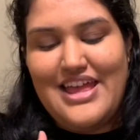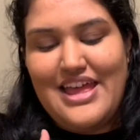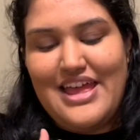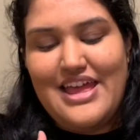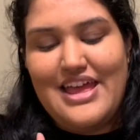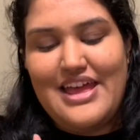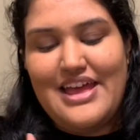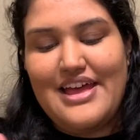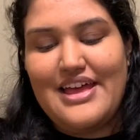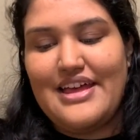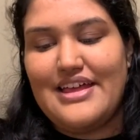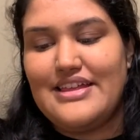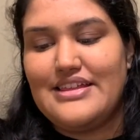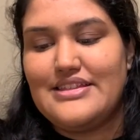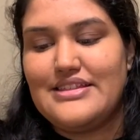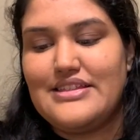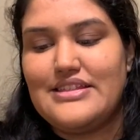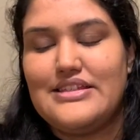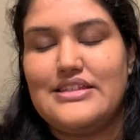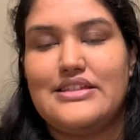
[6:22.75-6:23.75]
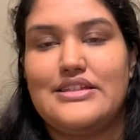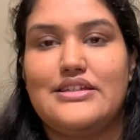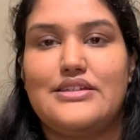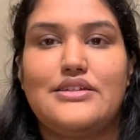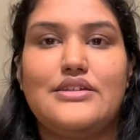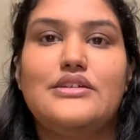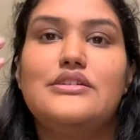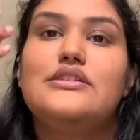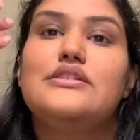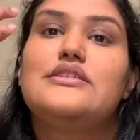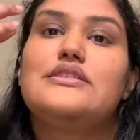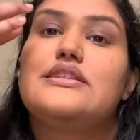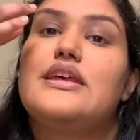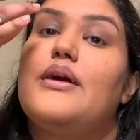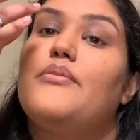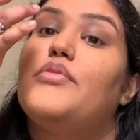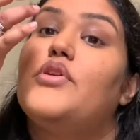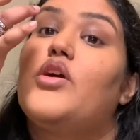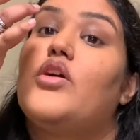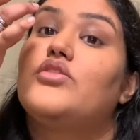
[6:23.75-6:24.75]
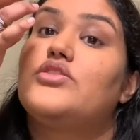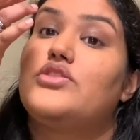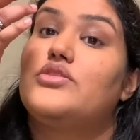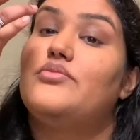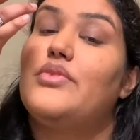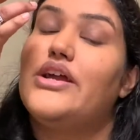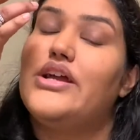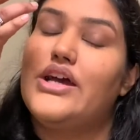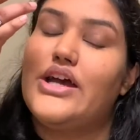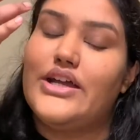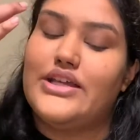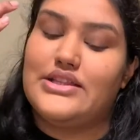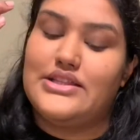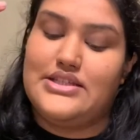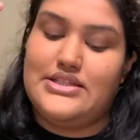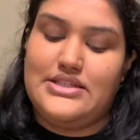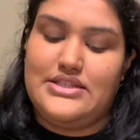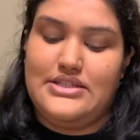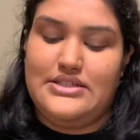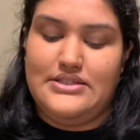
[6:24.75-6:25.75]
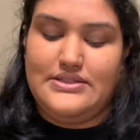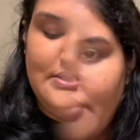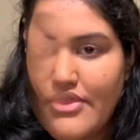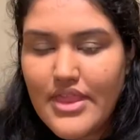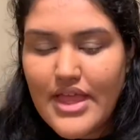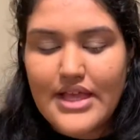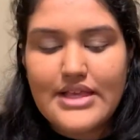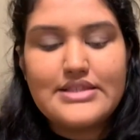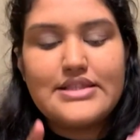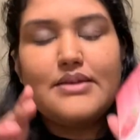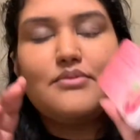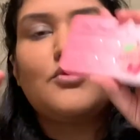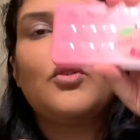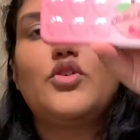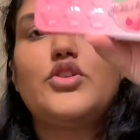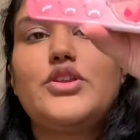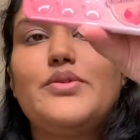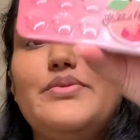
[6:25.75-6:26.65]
and dab it onto my eyelid. Next, I'm going to be